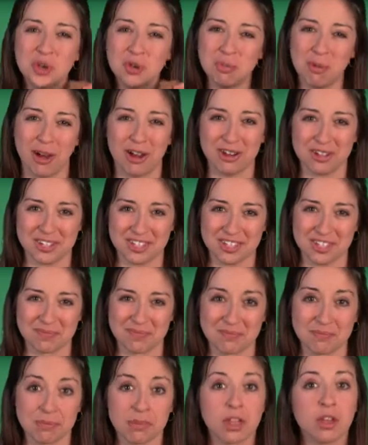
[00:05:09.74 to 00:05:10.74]
parts.
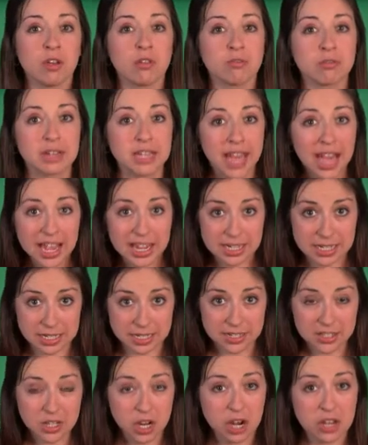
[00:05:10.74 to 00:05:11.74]

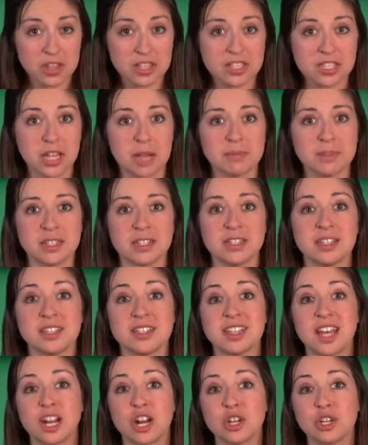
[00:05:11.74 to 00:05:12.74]
Reactants are the substances
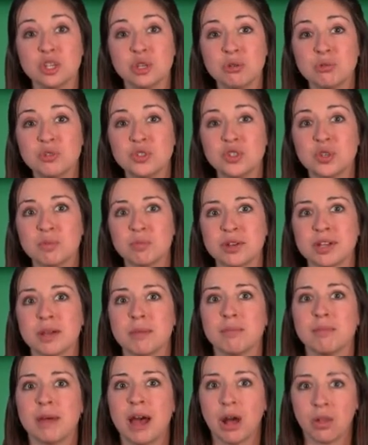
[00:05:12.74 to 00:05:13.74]
that are used to bring
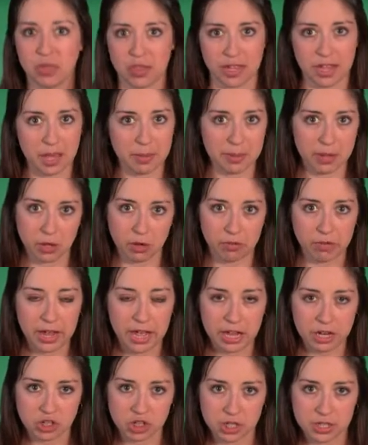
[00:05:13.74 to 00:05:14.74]
about the chemical
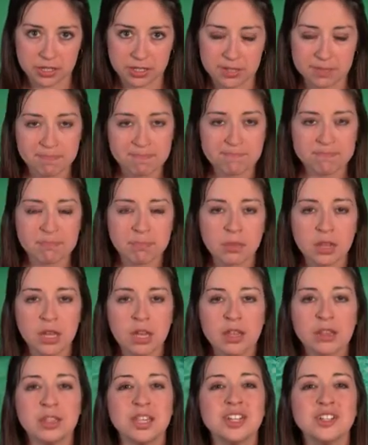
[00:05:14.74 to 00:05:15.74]
reactions.
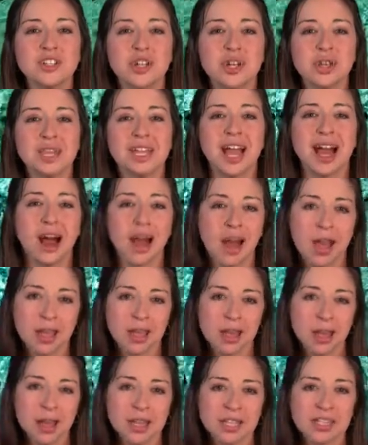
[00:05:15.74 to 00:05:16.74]
These are the
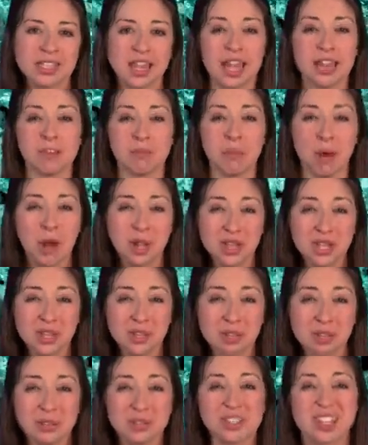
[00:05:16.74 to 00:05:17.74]
ions and
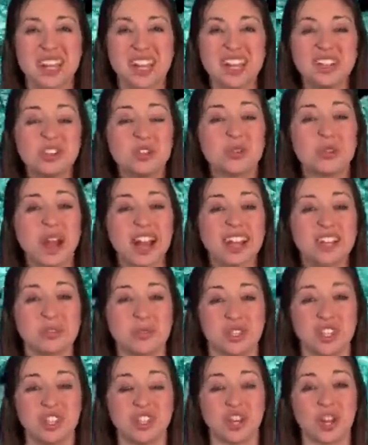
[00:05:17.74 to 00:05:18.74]
molecules that interact
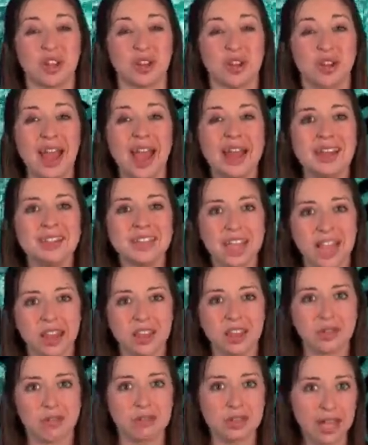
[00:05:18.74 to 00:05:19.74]
with each other and get
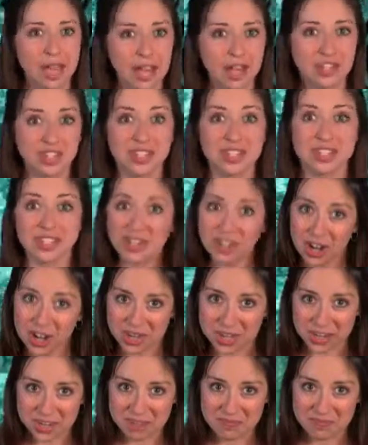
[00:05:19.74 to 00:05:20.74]
the reaction
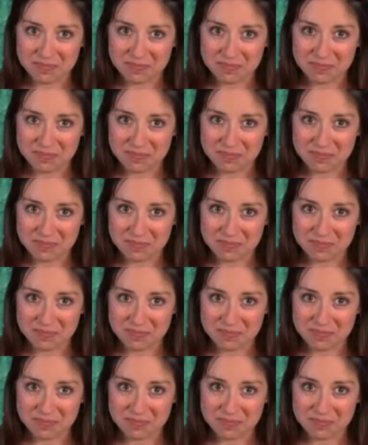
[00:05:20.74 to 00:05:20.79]
started.